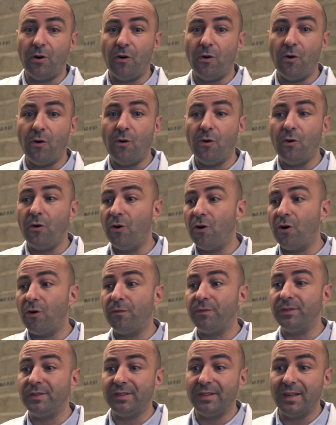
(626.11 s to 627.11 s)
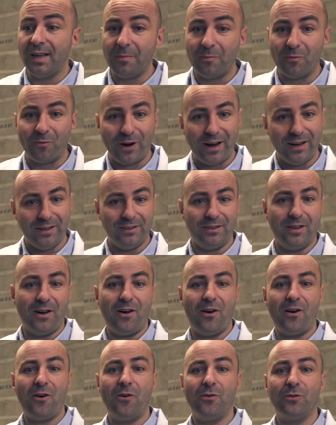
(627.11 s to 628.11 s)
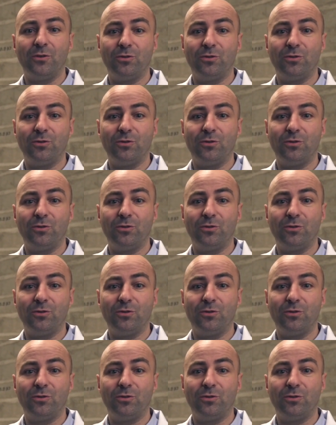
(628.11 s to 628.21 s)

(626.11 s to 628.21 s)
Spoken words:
all of them right now,